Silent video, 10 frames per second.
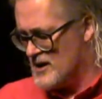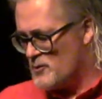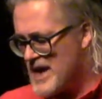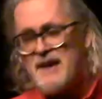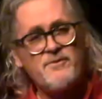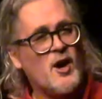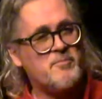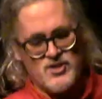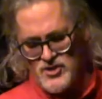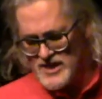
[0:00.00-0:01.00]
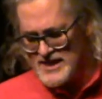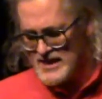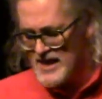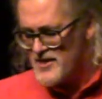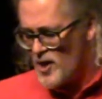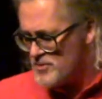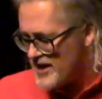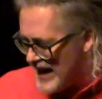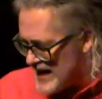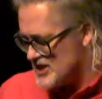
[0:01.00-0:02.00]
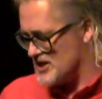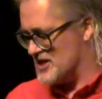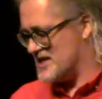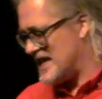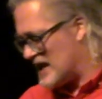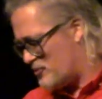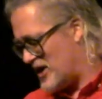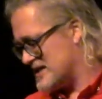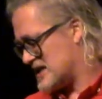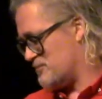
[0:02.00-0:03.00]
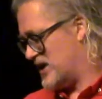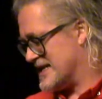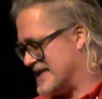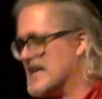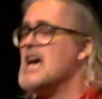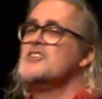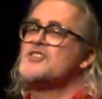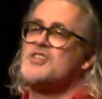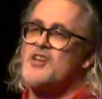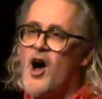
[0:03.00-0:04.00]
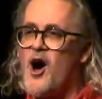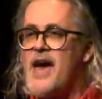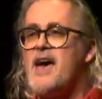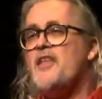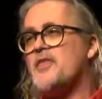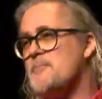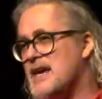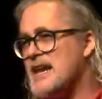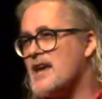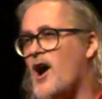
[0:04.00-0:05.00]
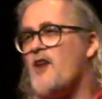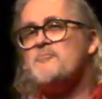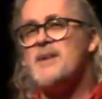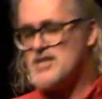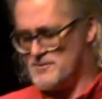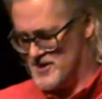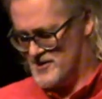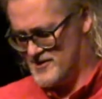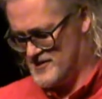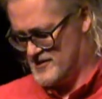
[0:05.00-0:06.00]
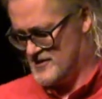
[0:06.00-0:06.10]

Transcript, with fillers: we have the opportunity, the obligation to celebrate this complexity, to deny the meaning of measurement.